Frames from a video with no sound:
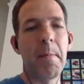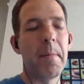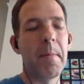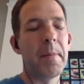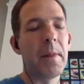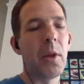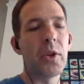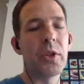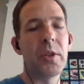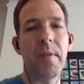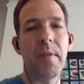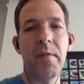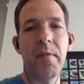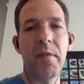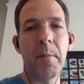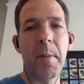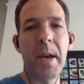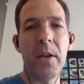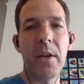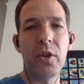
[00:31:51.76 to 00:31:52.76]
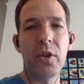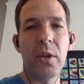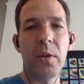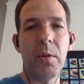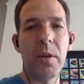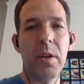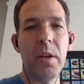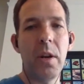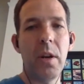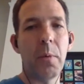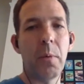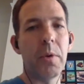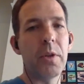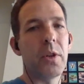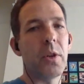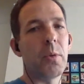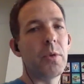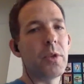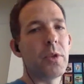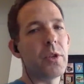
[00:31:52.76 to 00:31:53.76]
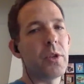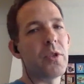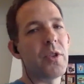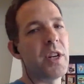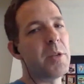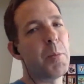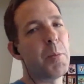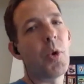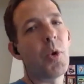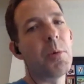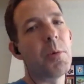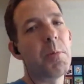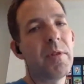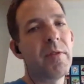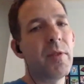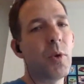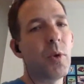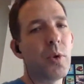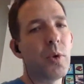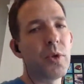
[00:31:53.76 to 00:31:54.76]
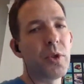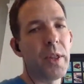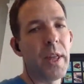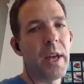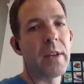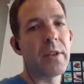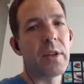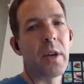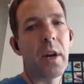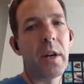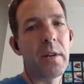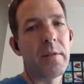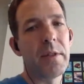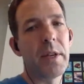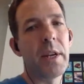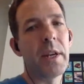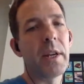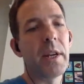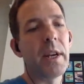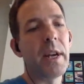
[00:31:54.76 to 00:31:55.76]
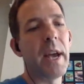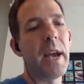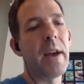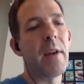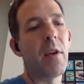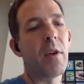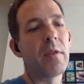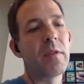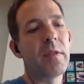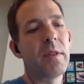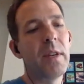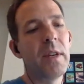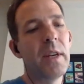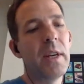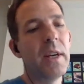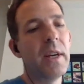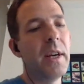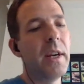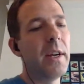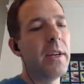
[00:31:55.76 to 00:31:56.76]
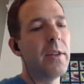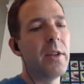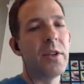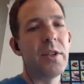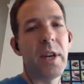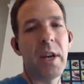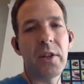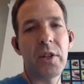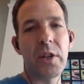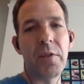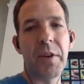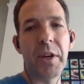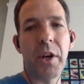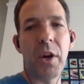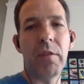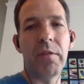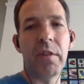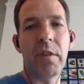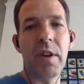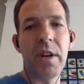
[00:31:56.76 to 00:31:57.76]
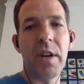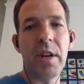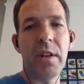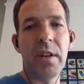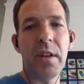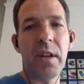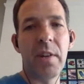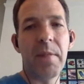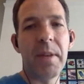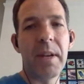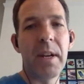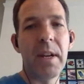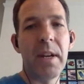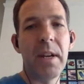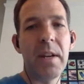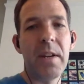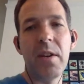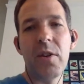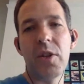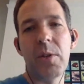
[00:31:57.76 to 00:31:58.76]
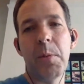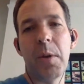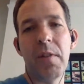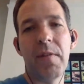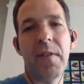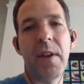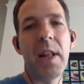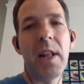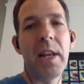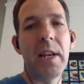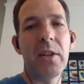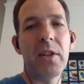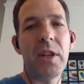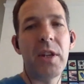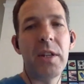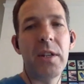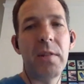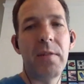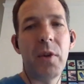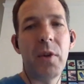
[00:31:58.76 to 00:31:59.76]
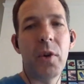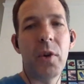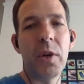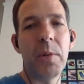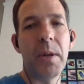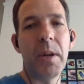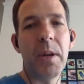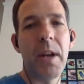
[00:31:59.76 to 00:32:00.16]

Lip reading: loss of information, was always a stress point before. So that's kind of taken care of. Disaster recovery. It used to be a fairly extensive document.